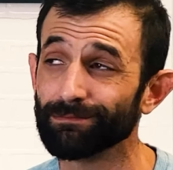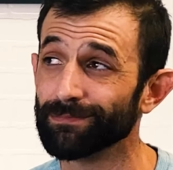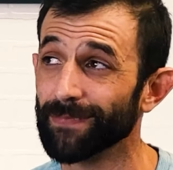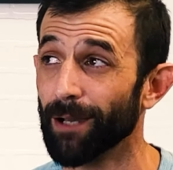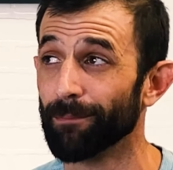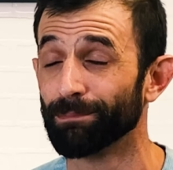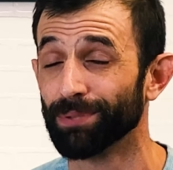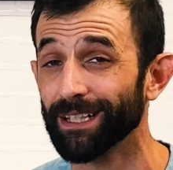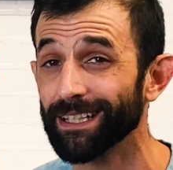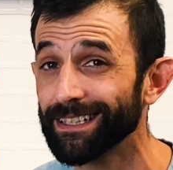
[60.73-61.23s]

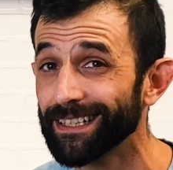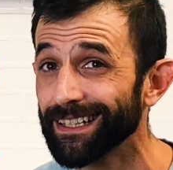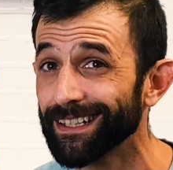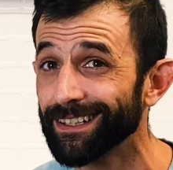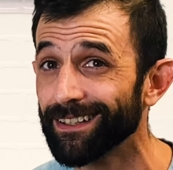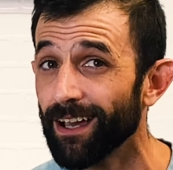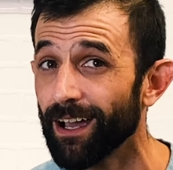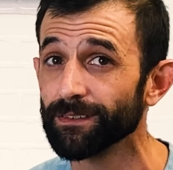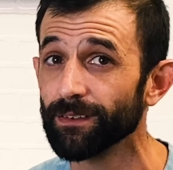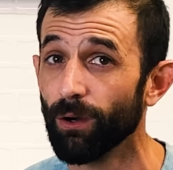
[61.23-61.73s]
not blinking
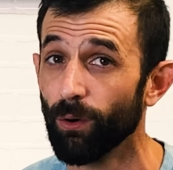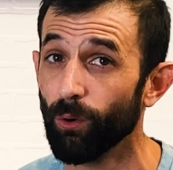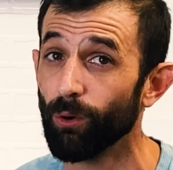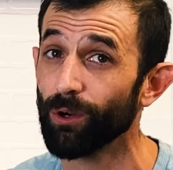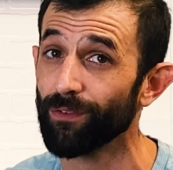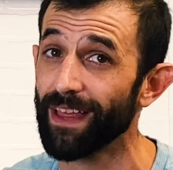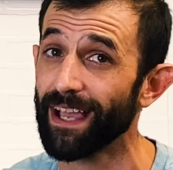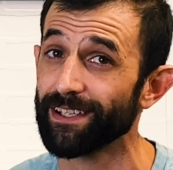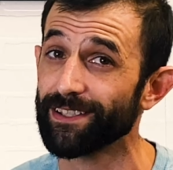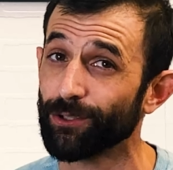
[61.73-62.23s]
enough, or
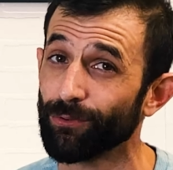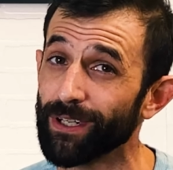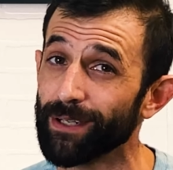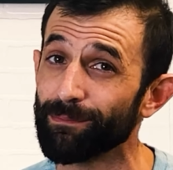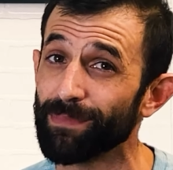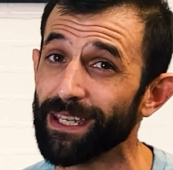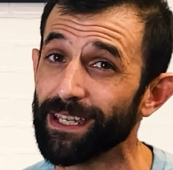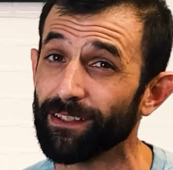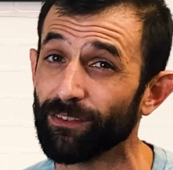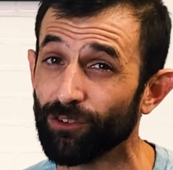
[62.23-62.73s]
that screen
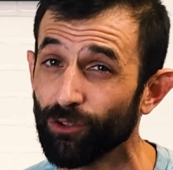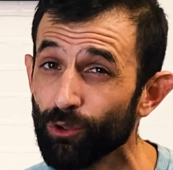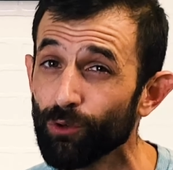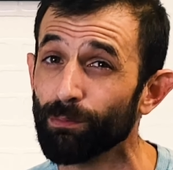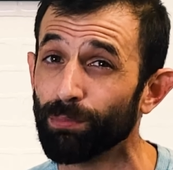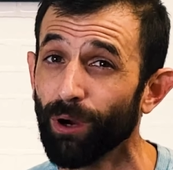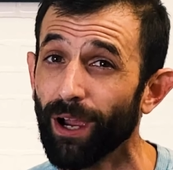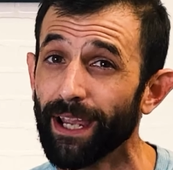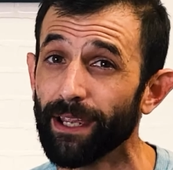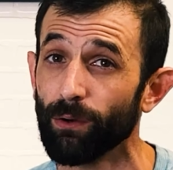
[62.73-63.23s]
being too
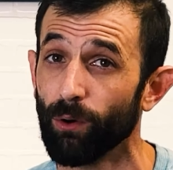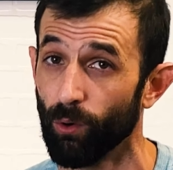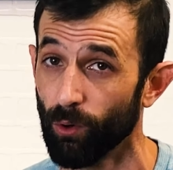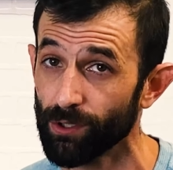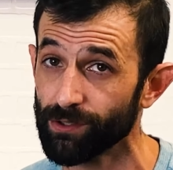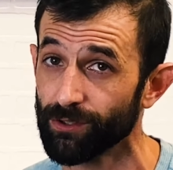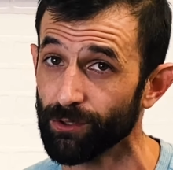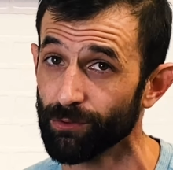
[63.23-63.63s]
bright or too